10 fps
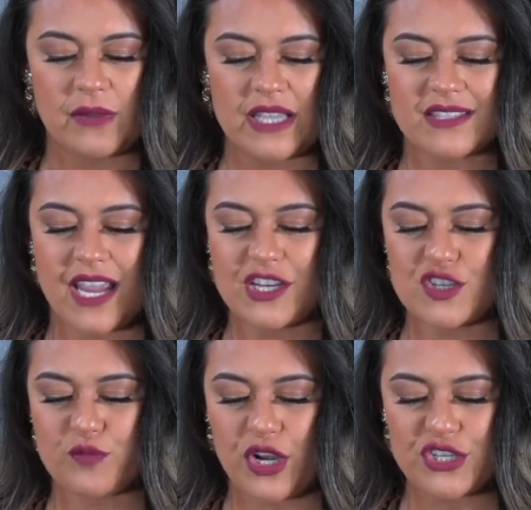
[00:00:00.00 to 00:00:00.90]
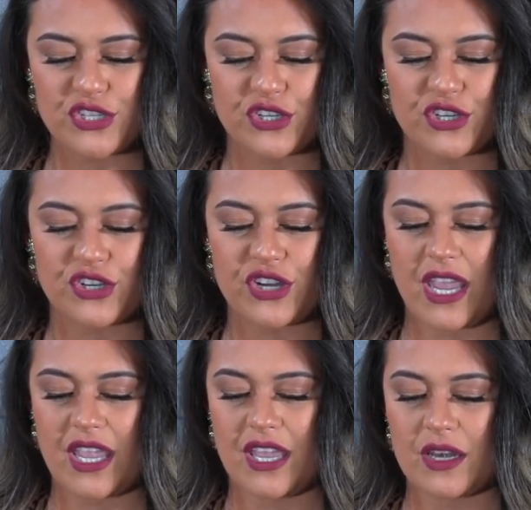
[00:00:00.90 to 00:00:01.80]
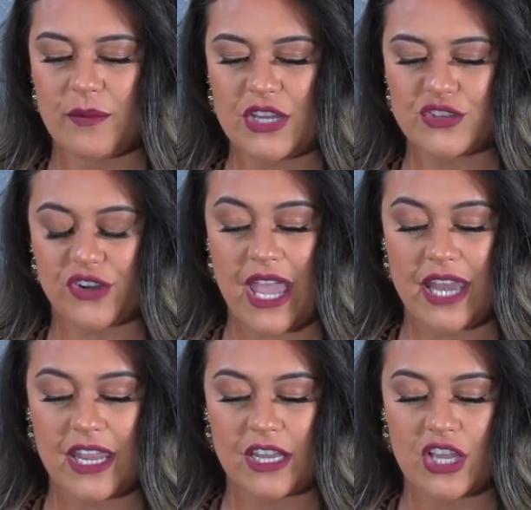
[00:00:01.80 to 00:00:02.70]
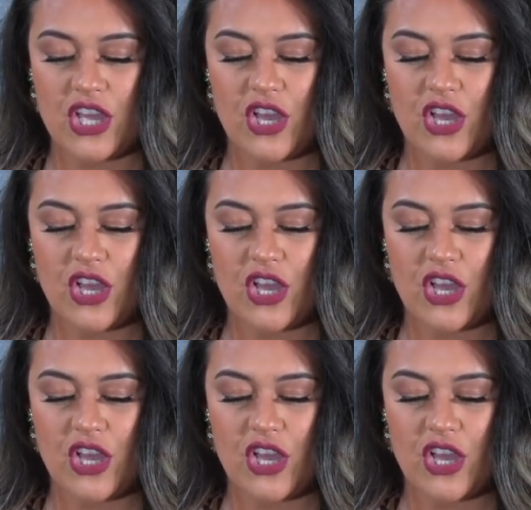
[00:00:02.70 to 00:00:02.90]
my sinus pressure and a major headache,